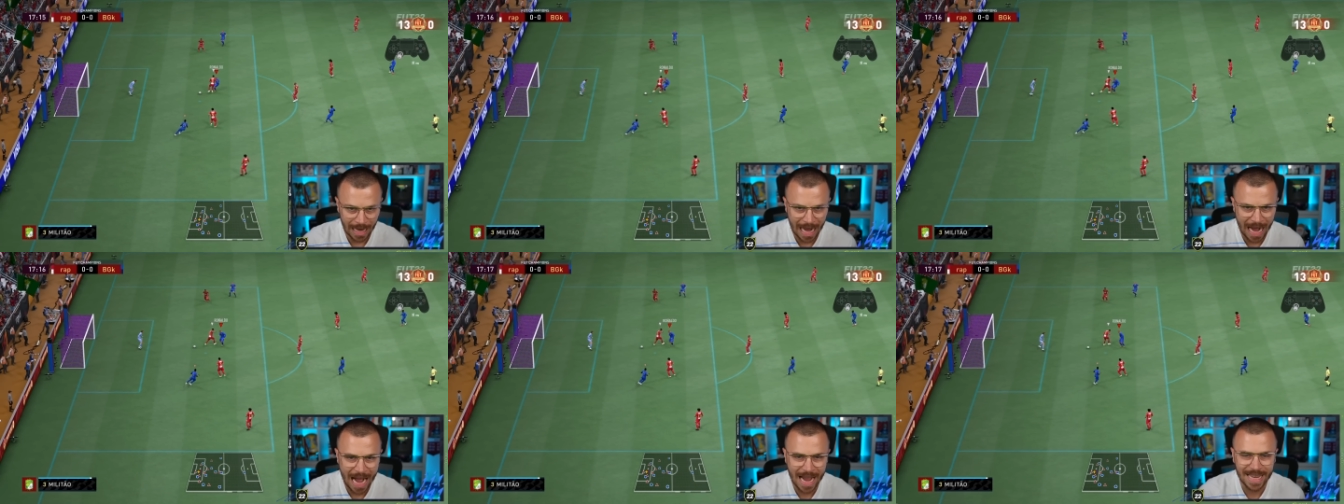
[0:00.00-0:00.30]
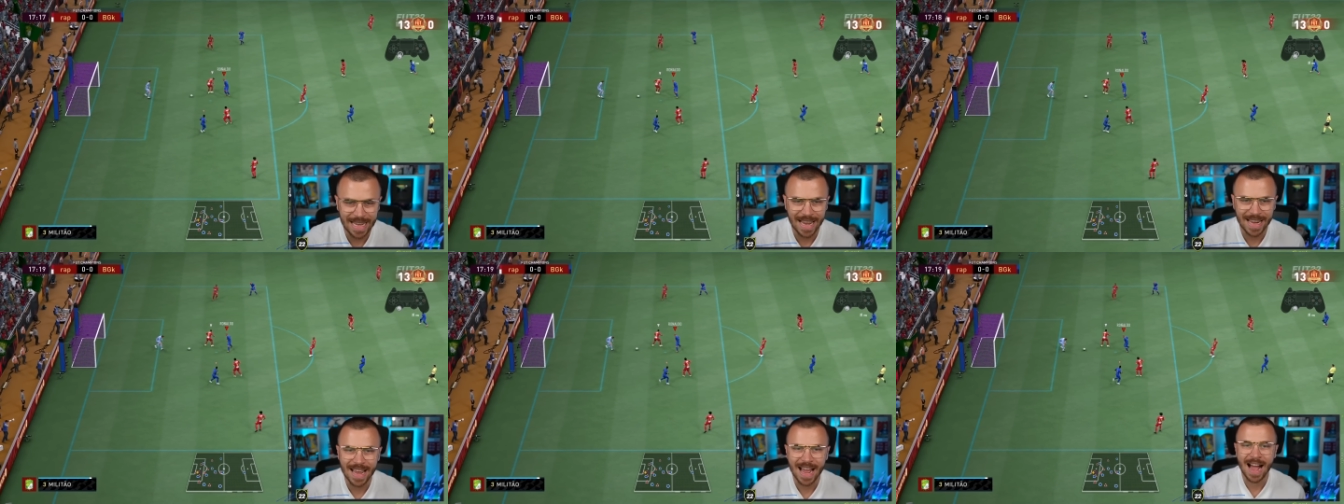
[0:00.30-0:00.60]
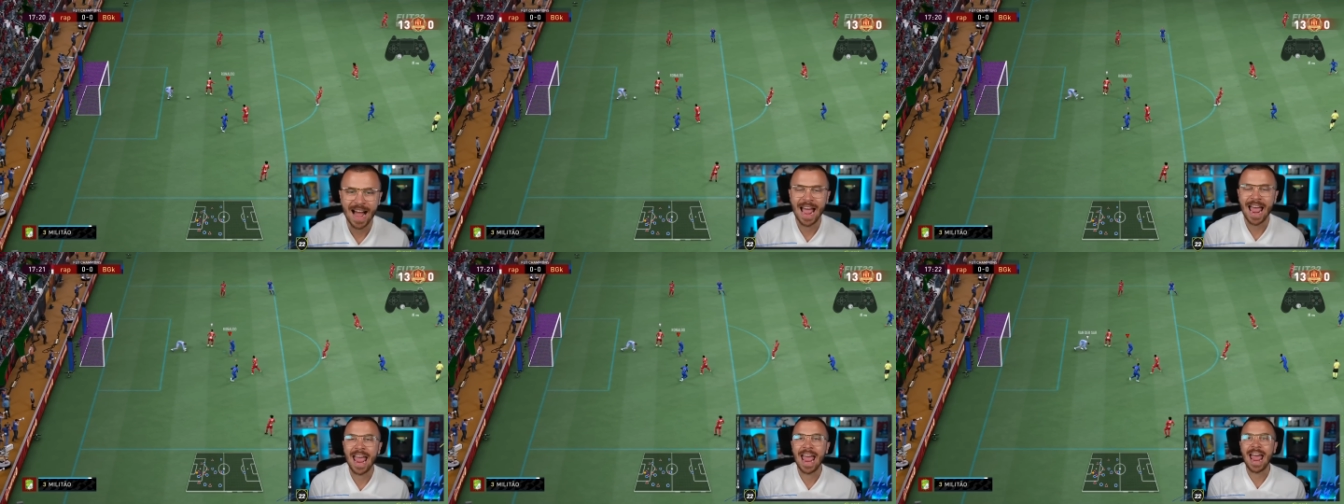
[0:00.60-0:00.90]
Ah,
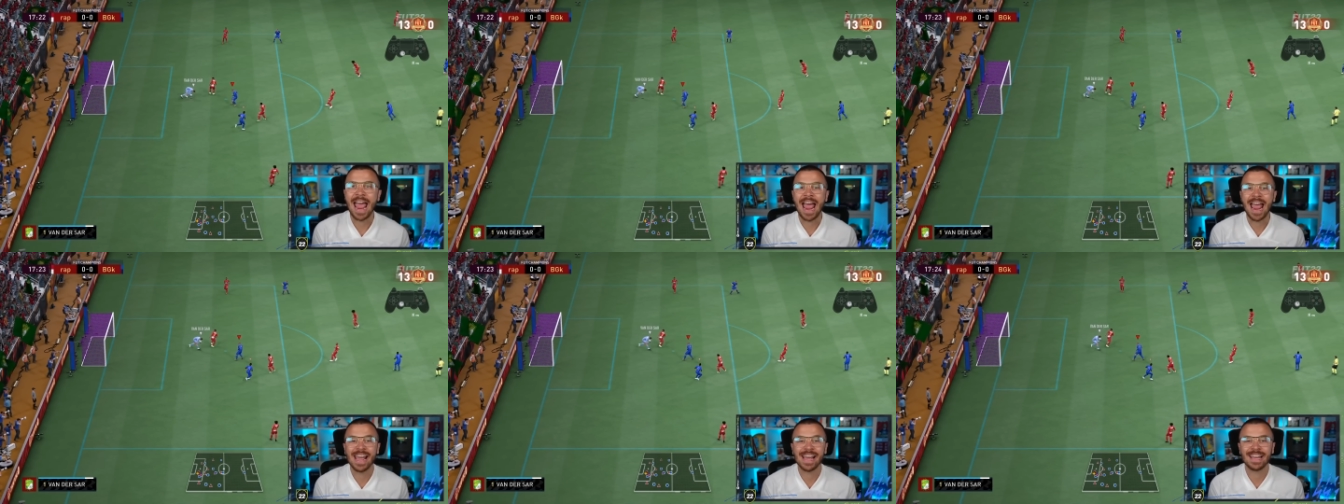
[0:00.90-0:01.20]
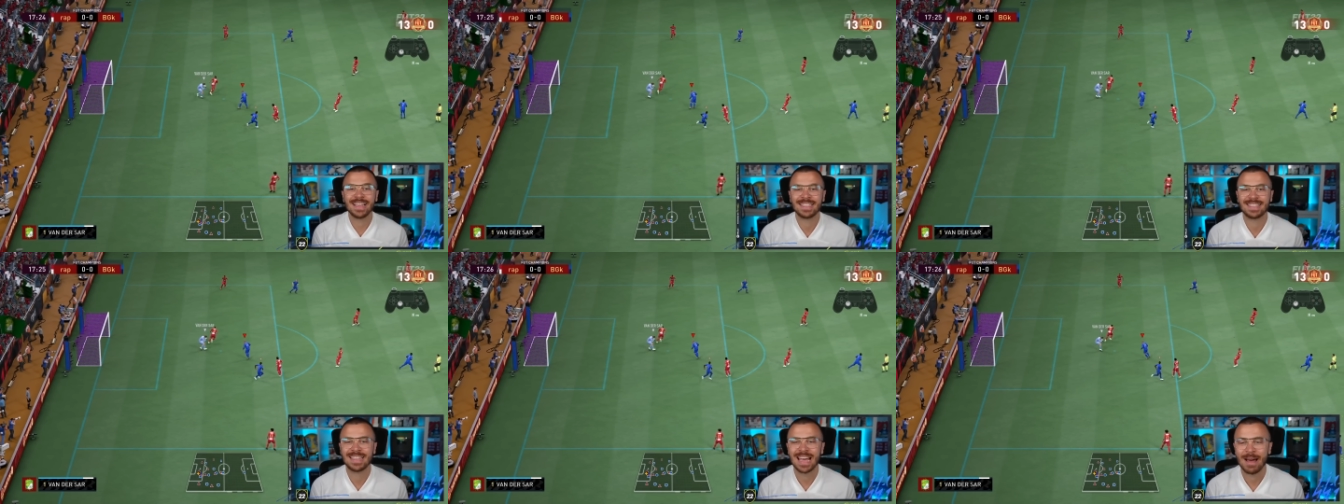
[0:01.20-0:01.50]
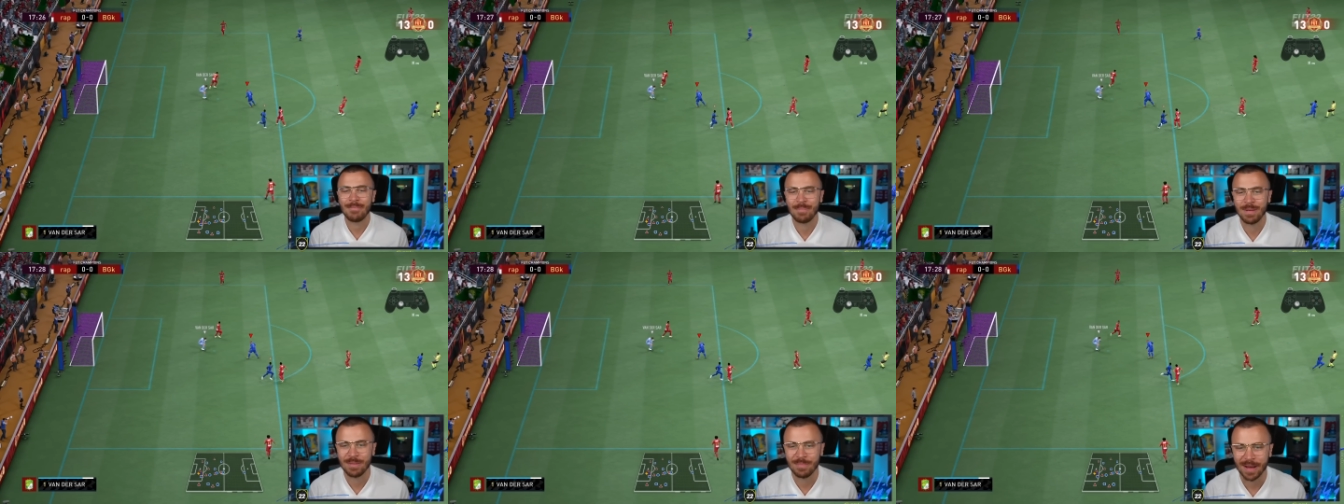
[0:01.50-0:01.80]
yeah, AI
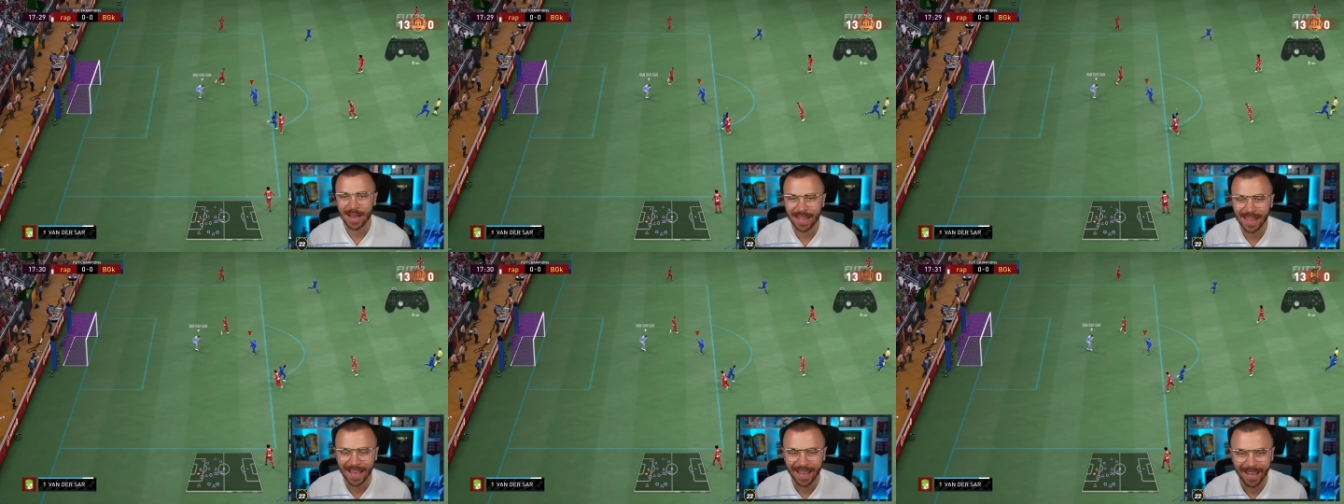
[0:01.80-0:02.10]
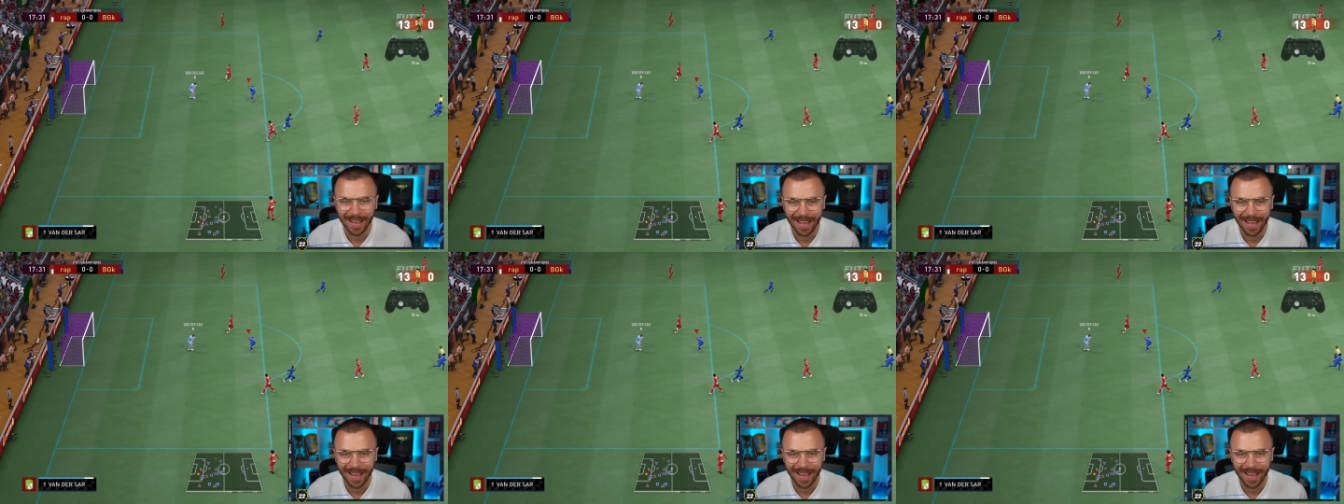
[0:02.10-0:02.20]
stopped me, man.